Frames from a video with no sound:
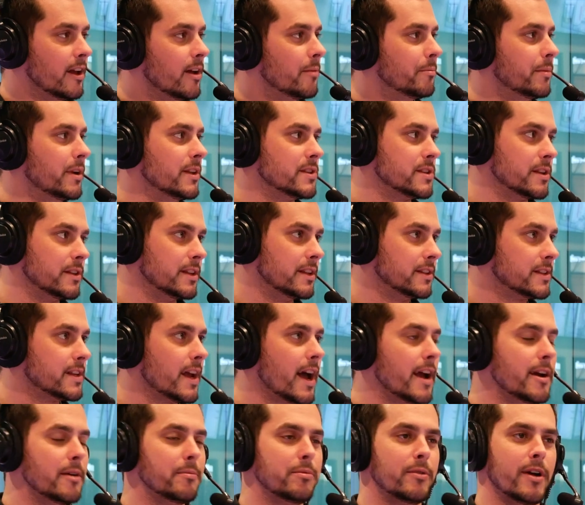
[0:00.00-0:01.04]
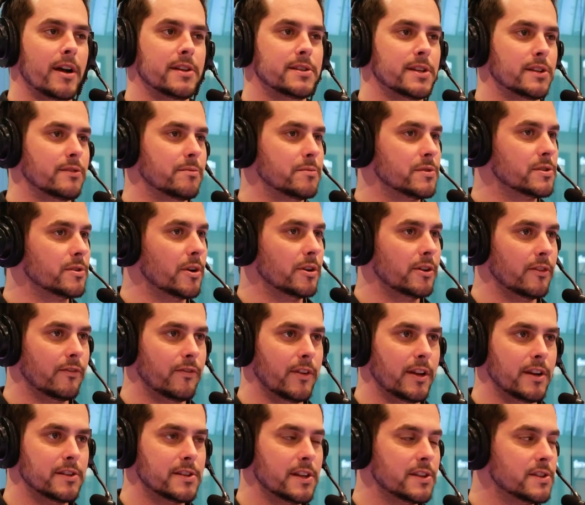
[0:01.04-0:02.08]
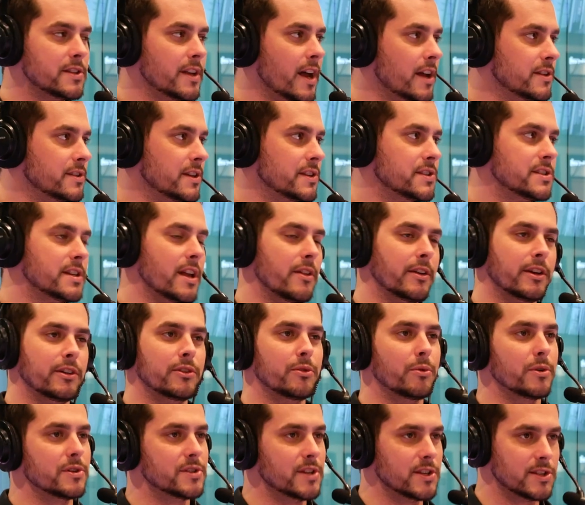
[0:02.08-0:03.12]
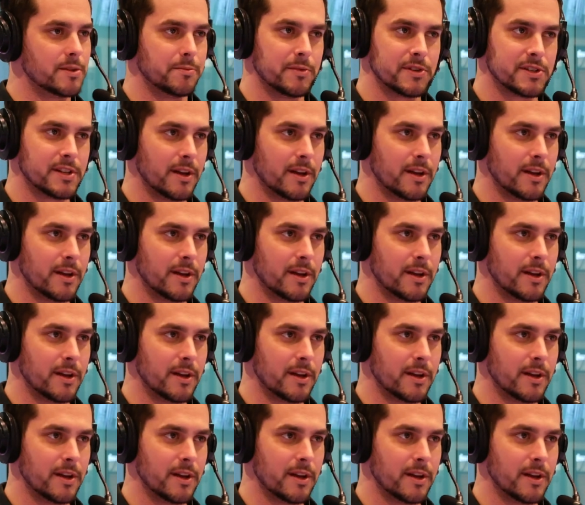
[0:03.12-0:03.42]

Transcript: But it's an entire process from start to finish. It's not just selling a door system to